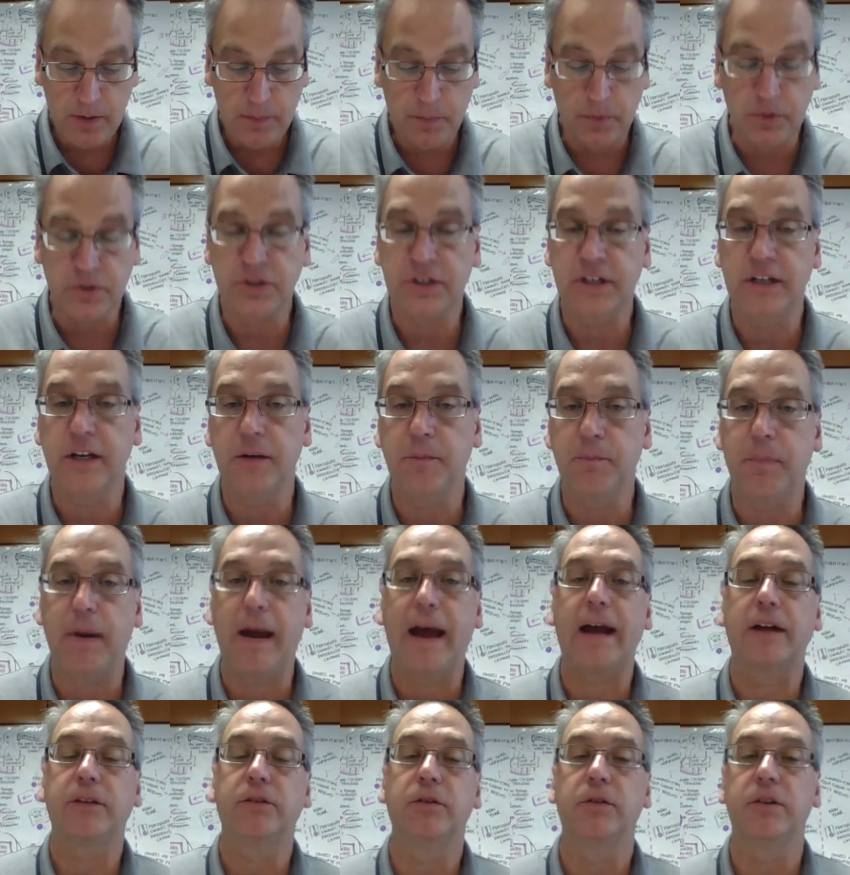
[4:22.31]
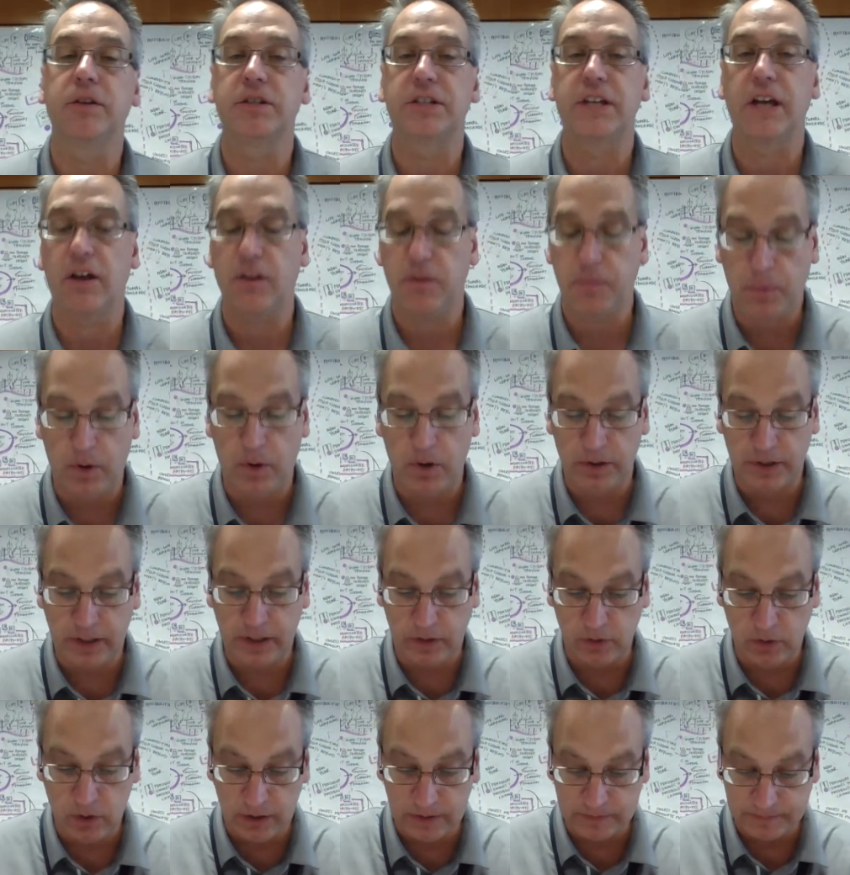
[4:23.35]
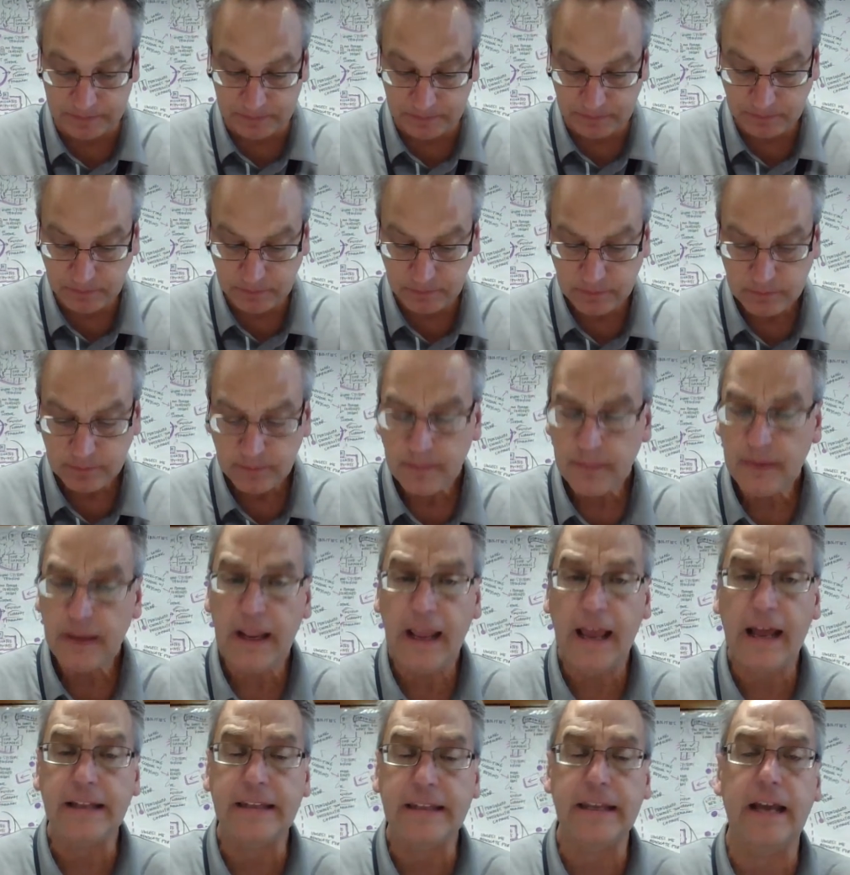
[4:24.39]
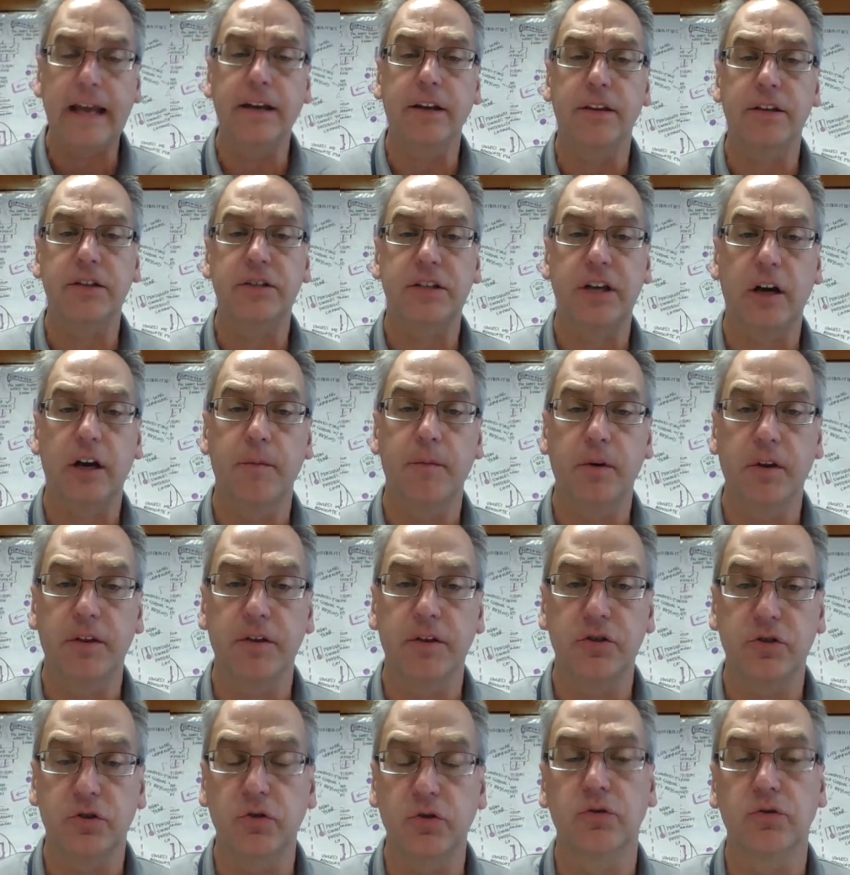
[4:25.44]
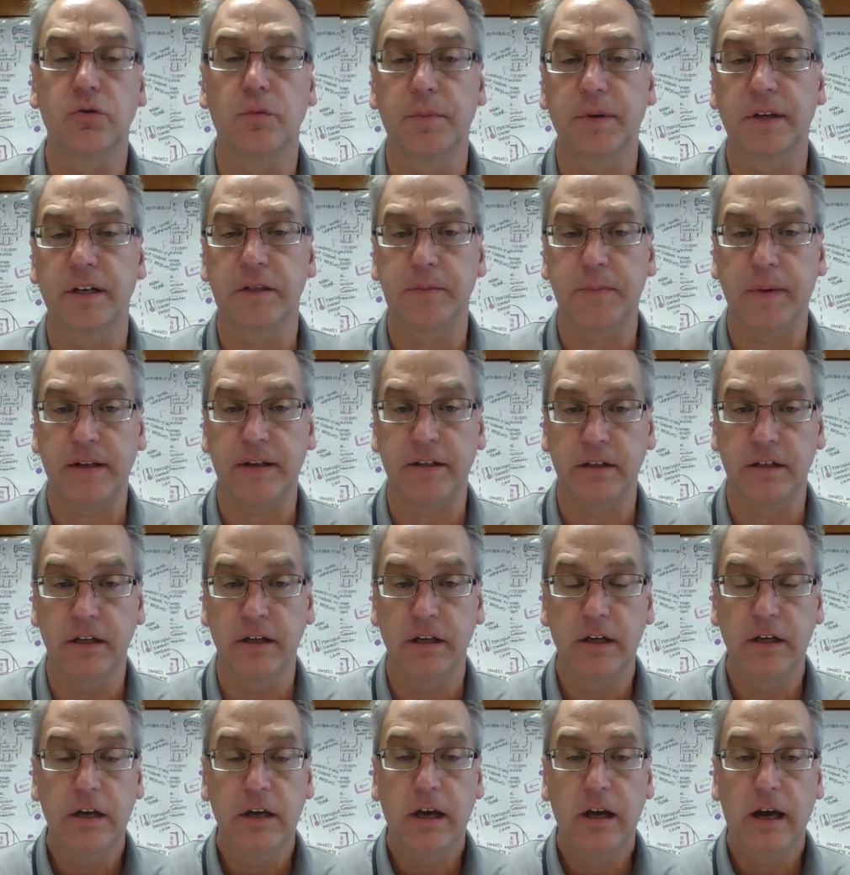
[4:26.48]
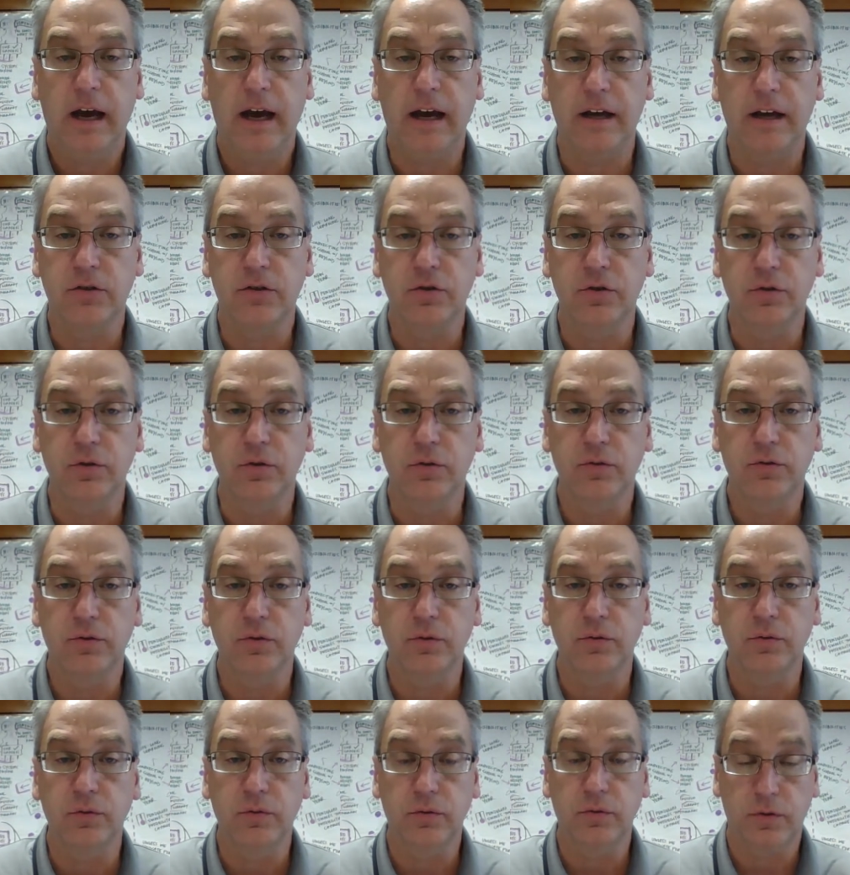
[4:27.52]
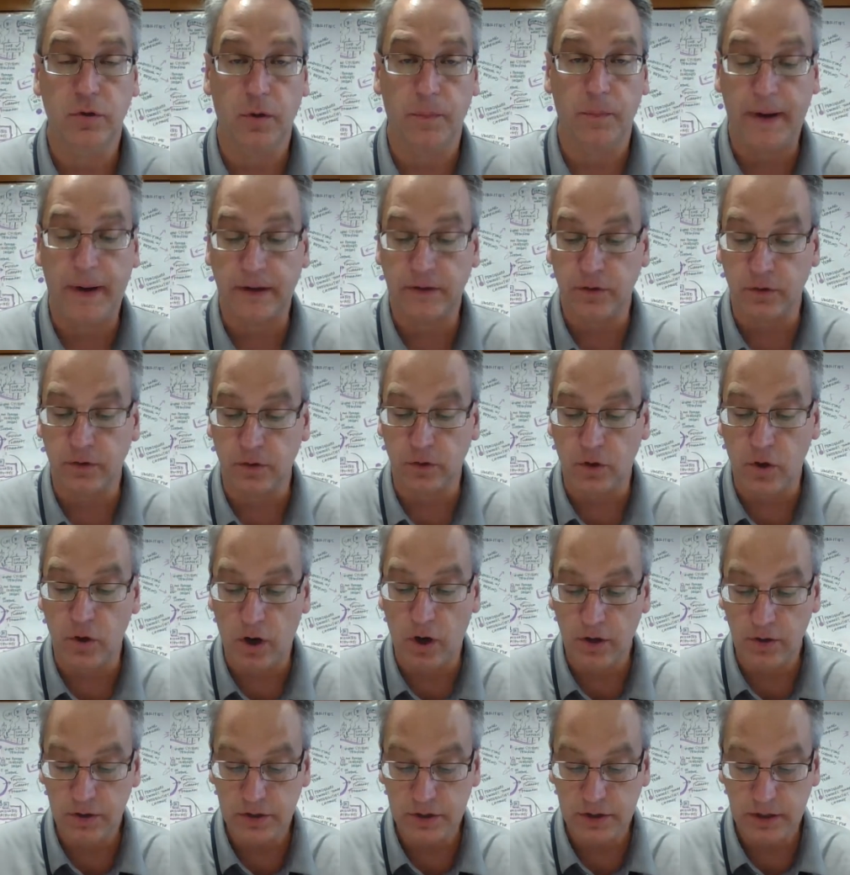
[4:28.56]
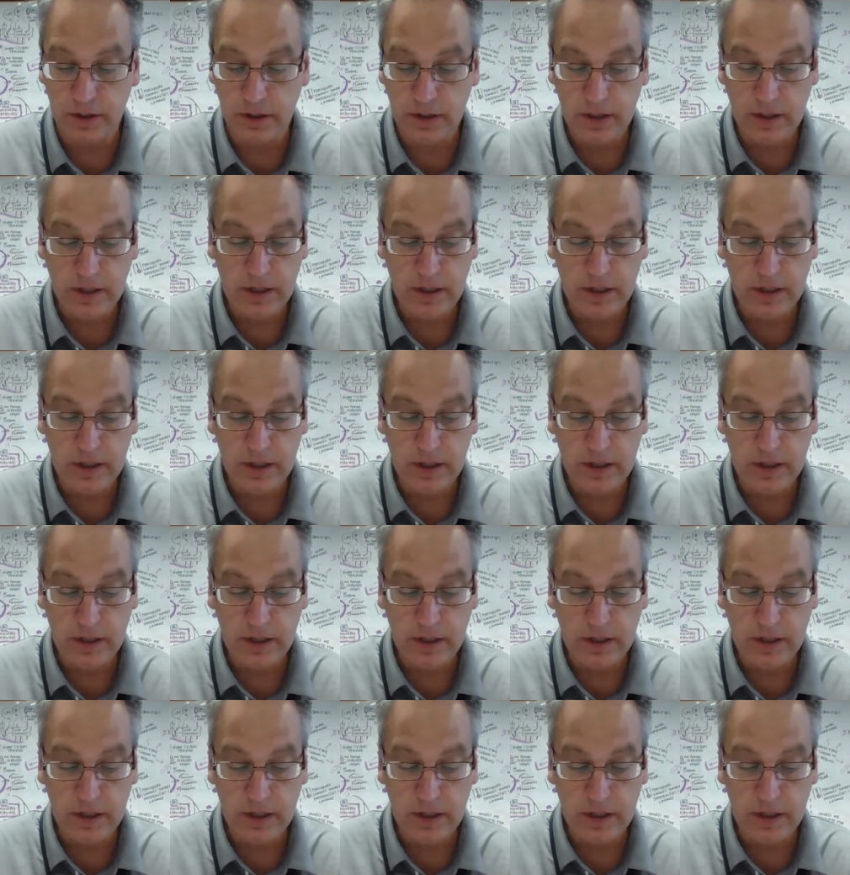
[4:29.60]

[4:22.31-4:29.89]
proceeding back to the south parking lot at the end of the ceremony, the students will be expected uh, to, to go back to their cars,